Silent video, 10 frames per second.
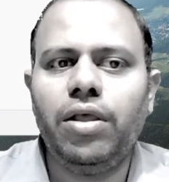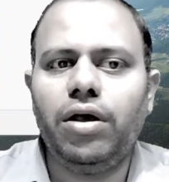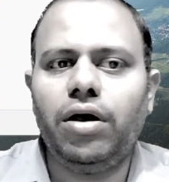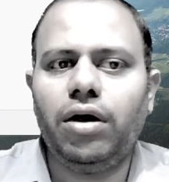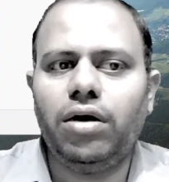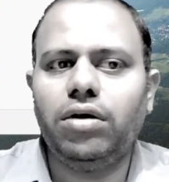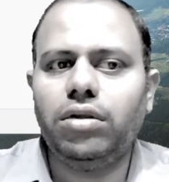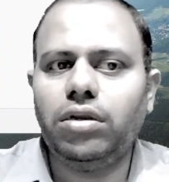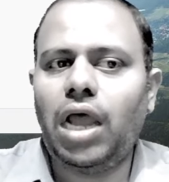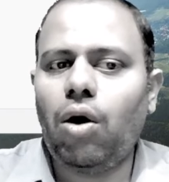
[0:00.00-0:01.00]

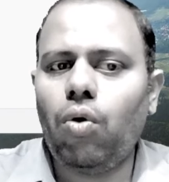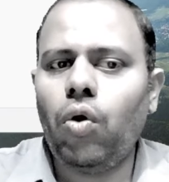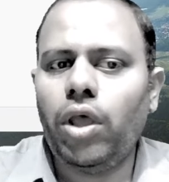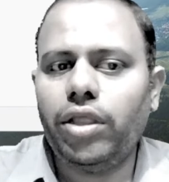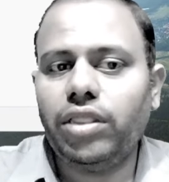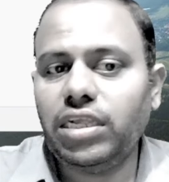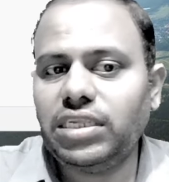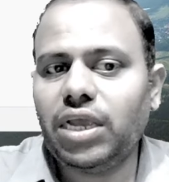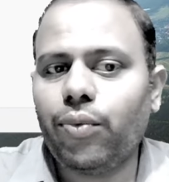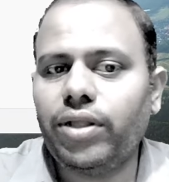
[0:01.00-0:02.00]
Now this
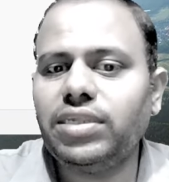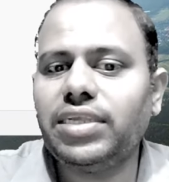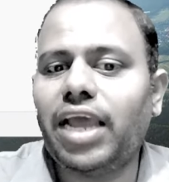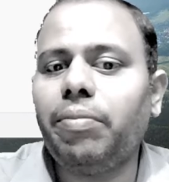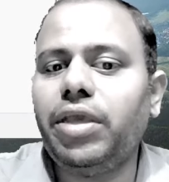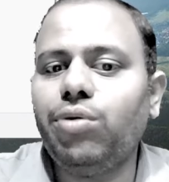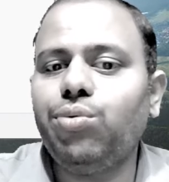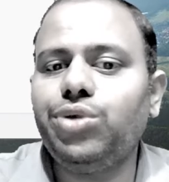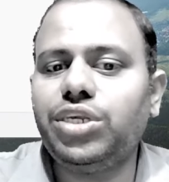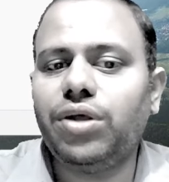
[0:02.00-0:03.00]
sequence can be
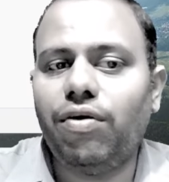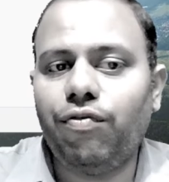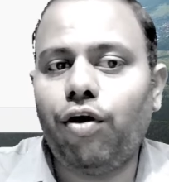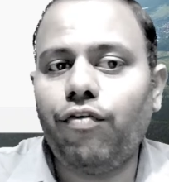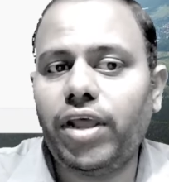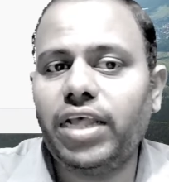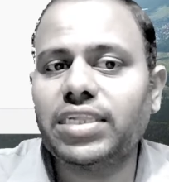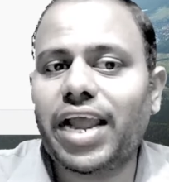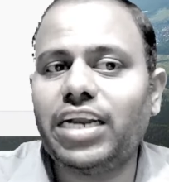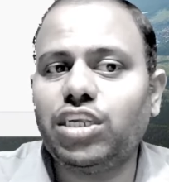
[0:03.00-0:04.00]
used for various
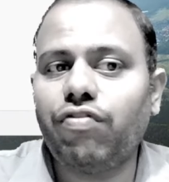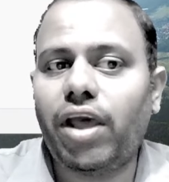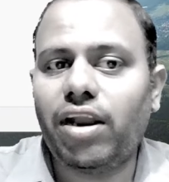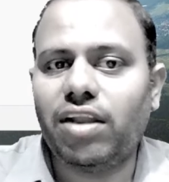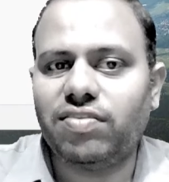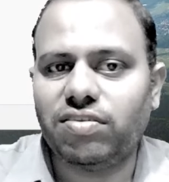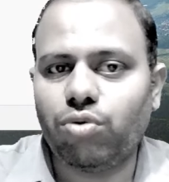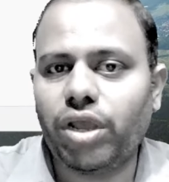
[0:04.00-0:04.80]
kinds of analysis.